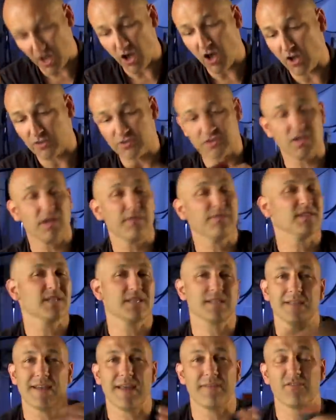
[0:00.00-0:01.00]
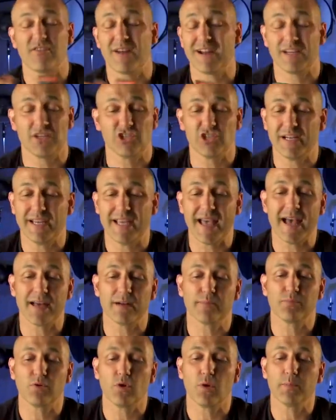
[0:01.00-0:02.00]
hard surfaces, never actually had
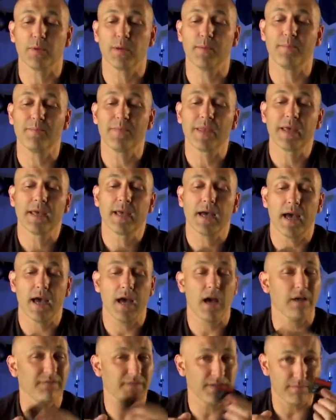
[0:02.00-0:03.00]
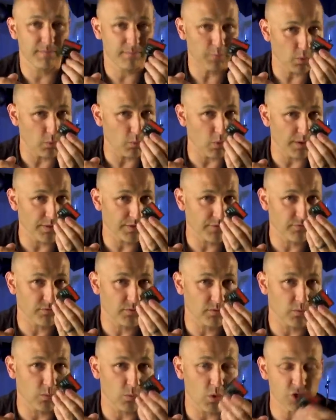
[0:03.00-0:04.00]
a problem. I've even put one
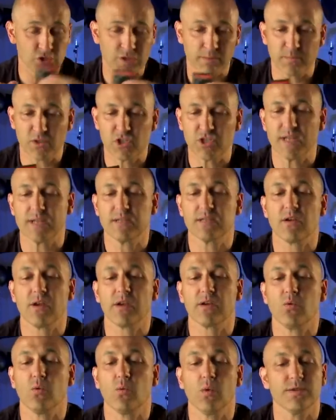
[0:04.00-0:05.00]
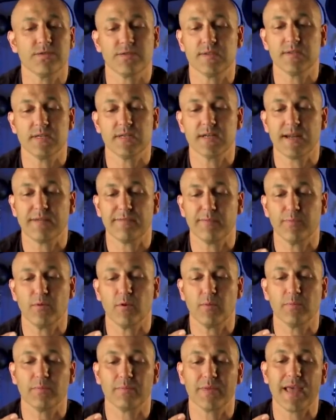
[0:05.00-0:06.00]
through the washing machine cycle once and didn't have a
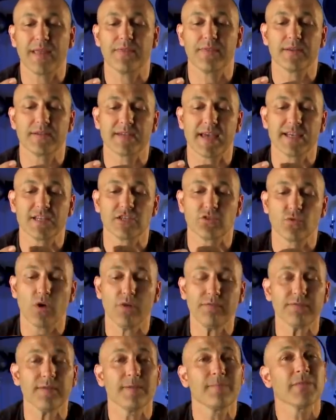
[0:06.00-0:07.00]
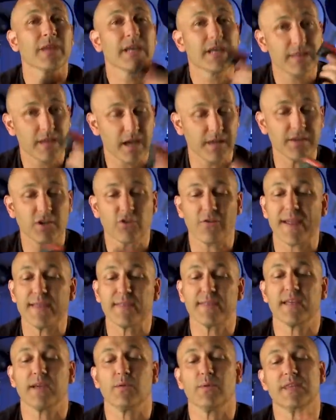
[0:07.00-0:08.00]
problem getting the data off. The other great
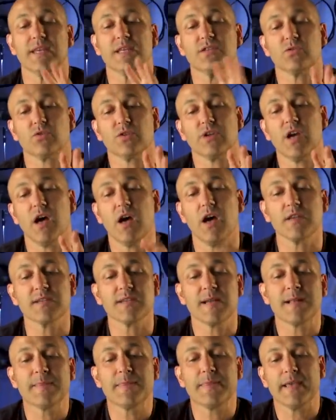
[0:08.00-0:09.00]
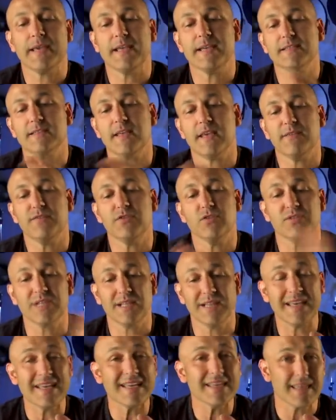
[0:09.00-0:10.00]
thing with these sort of cards is that if you
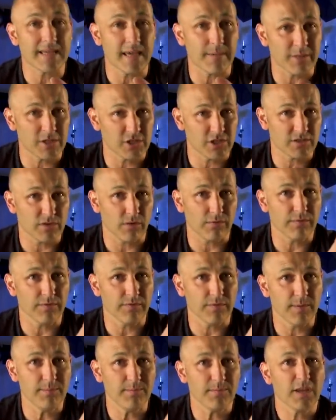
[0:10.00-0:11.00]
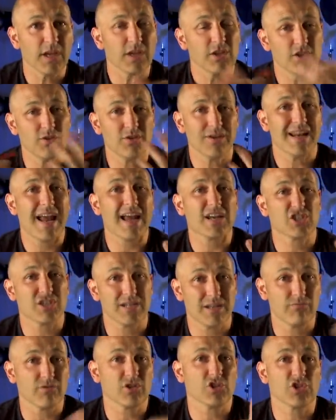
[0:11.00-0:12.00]
delete the images off of them, you can
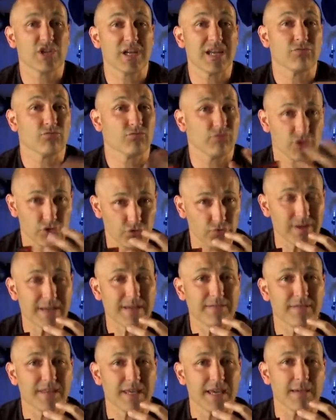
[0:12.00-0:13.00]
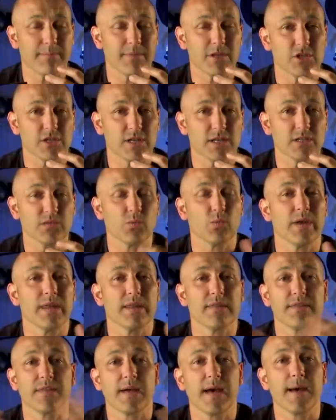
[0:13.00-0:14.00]
actually retrieve the images
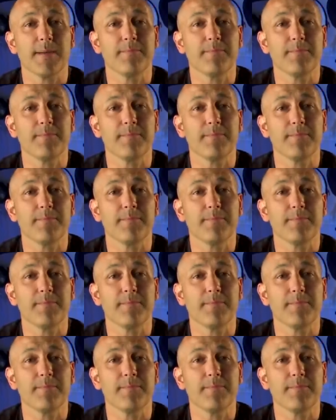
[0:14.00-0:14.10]
with